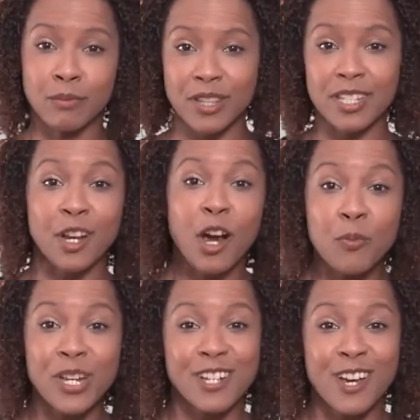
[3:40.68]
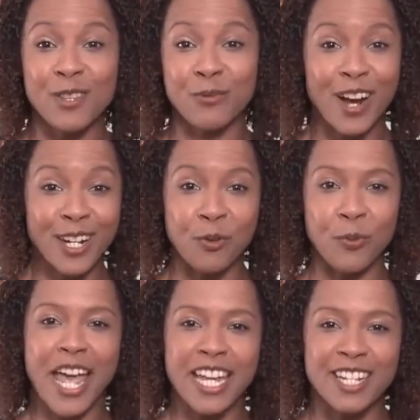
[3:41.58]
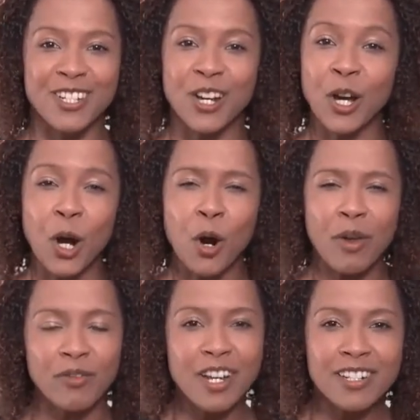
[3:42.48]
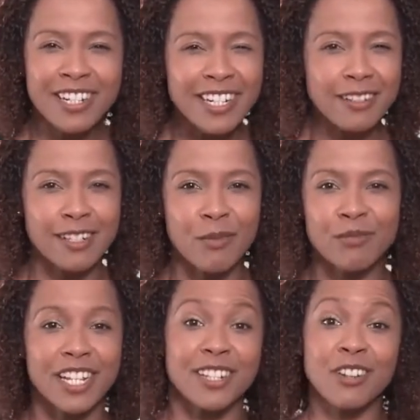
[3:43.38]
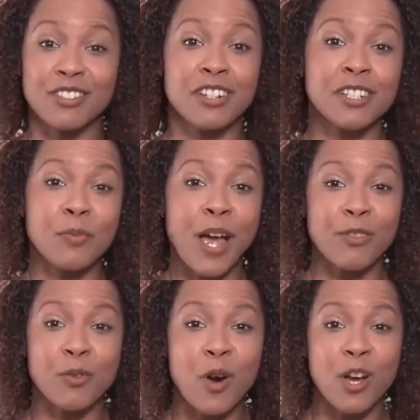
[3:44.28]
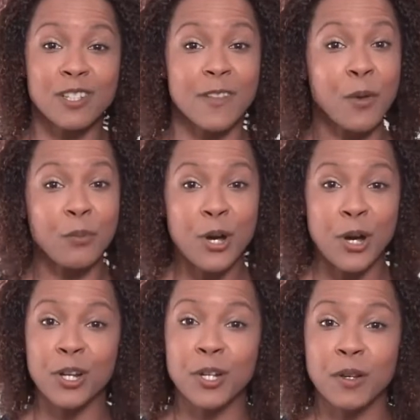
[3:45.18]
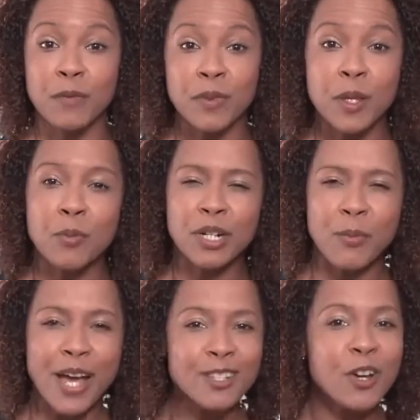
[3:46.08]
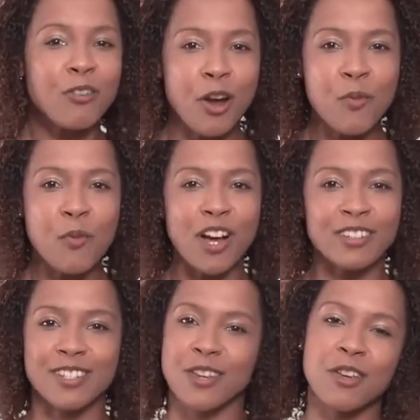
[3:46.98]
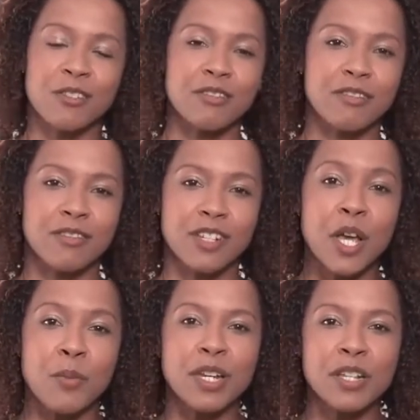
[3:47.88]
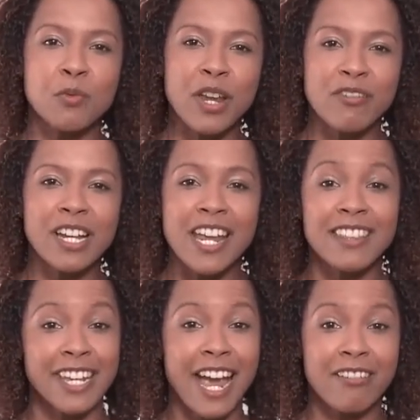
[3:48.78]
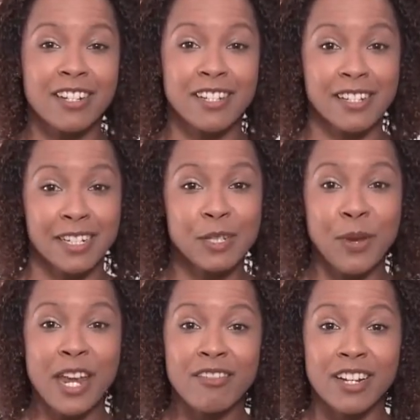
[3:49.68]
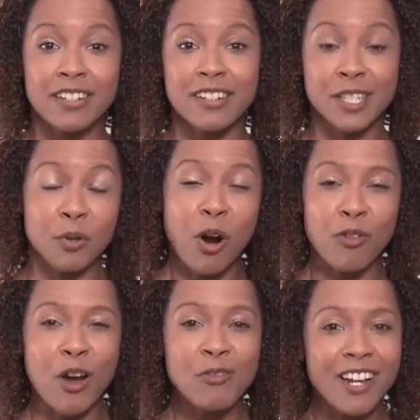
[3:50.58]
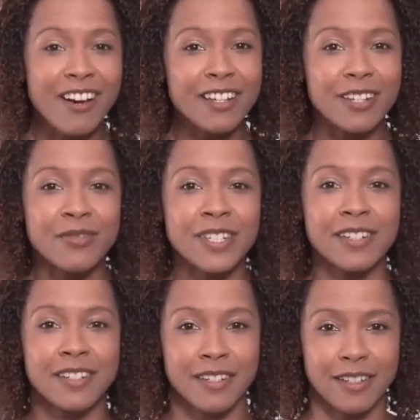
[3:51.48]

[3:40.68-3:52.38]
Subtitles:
By the time we turn the final page, we've learned a little something not just about the world in the book, but about our own world too, because we relate the character's experience to our own lives.